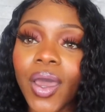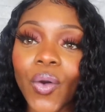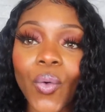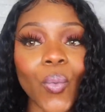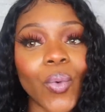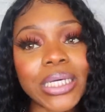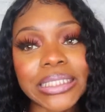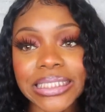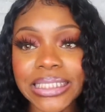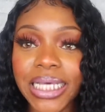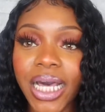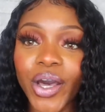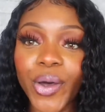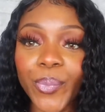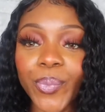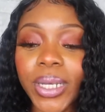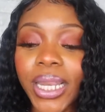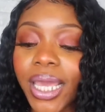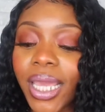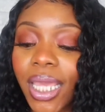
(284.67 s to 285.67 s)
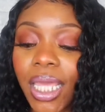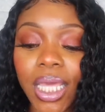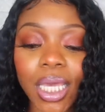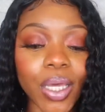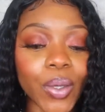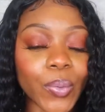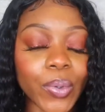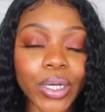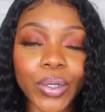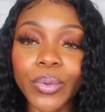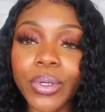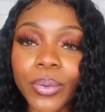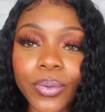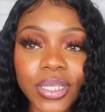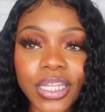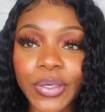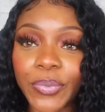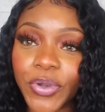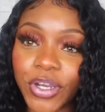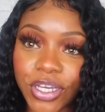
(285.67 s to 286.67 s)
What's up? Like, what are we
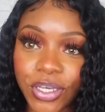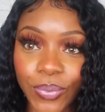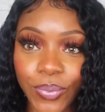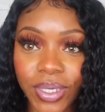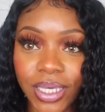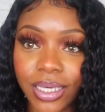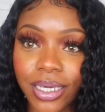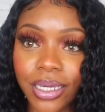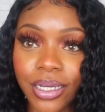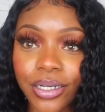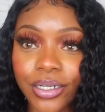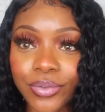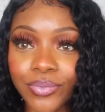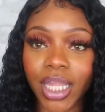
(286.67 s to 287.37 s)
really working with here?